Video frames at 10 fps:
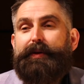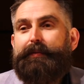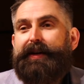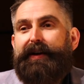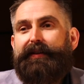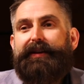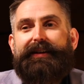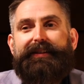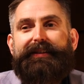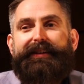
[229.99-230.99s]
We, we have a,
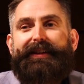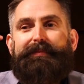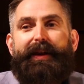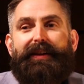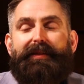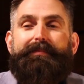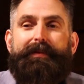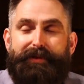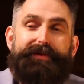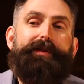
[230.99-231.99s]
he's painted a,
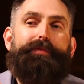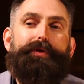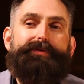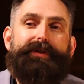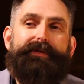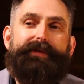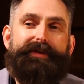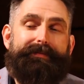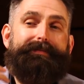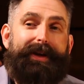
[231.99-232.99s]
a musical portrait of
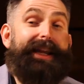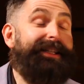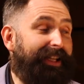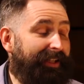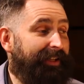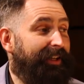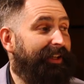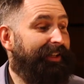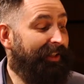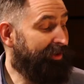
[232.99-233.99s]
this painting,
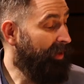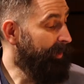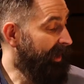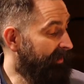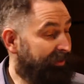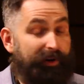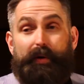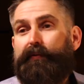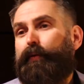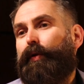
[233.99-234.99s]
and that's all we have to
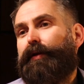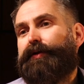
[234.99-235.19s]
go for.